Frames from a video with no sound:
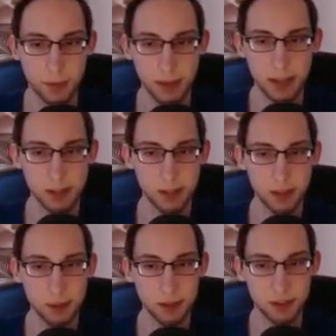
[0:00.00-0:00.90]
I could
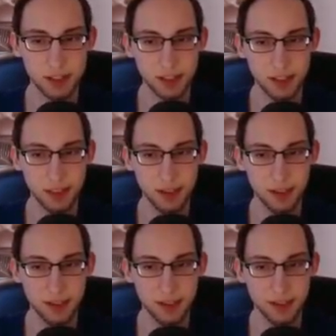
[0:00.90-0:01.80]
almost get
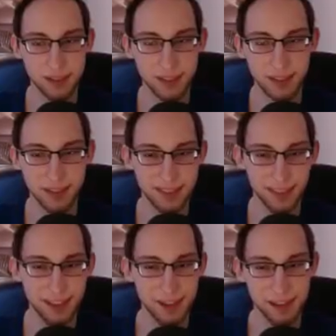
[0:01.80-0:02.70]
the... Yeah,
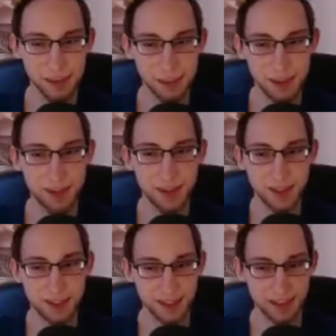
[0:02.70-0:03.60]
there it disappears.
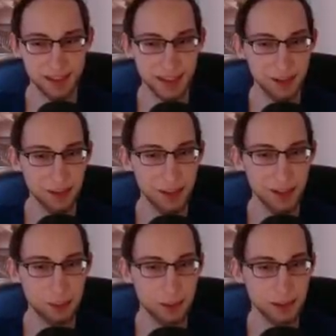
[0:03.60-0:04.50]
It's, I don't think
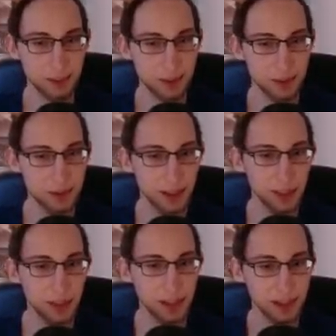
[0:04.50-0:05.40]
it's possible to
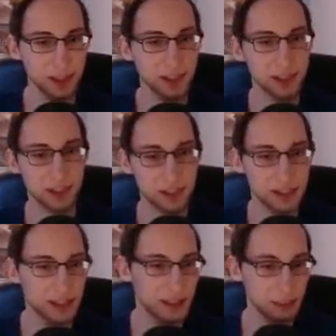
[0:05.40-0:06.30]
get the card
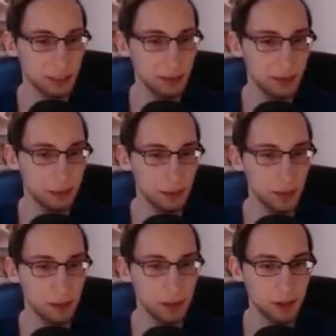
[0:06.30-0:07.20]
but, uh, with
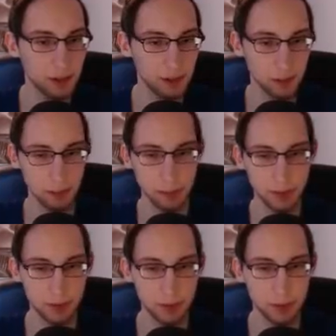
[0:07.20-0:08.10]
that route, but
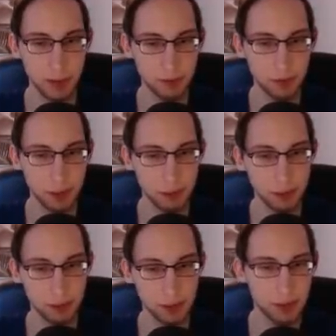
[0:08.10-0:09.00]
thankfully we
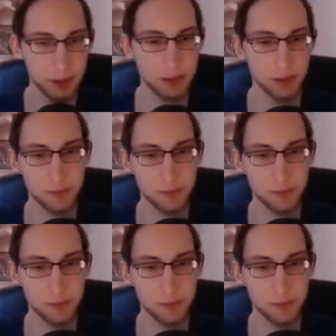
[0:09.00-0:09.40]
don't need it.